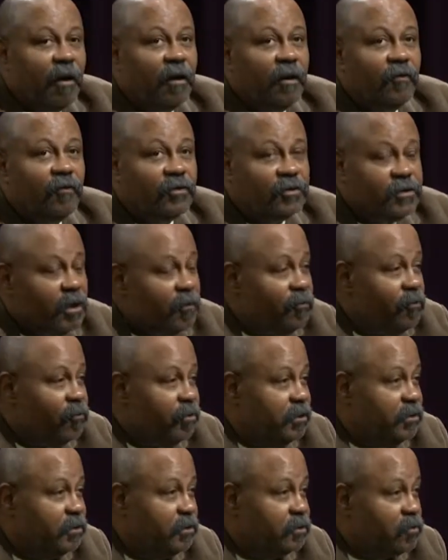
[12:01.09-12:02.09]
For several
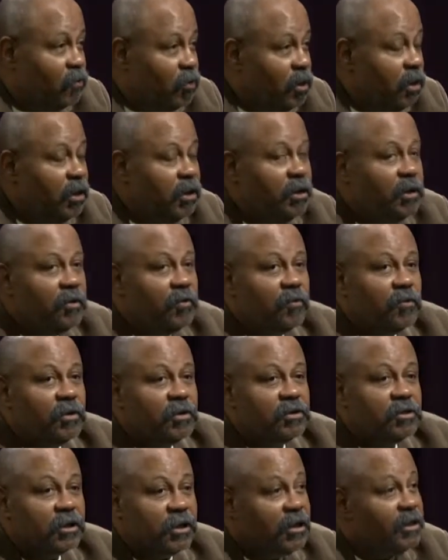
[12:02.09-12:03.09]
reasons. One, it
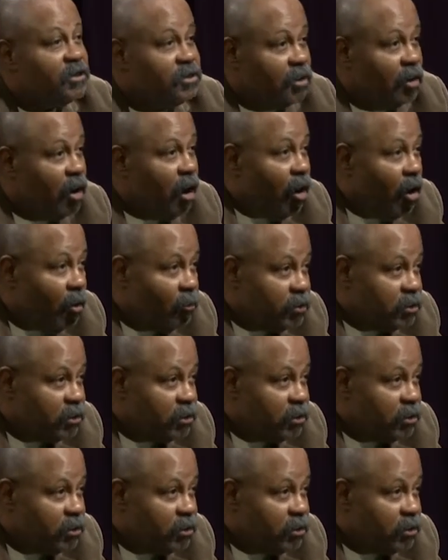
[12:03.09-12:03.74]
was against the law, it was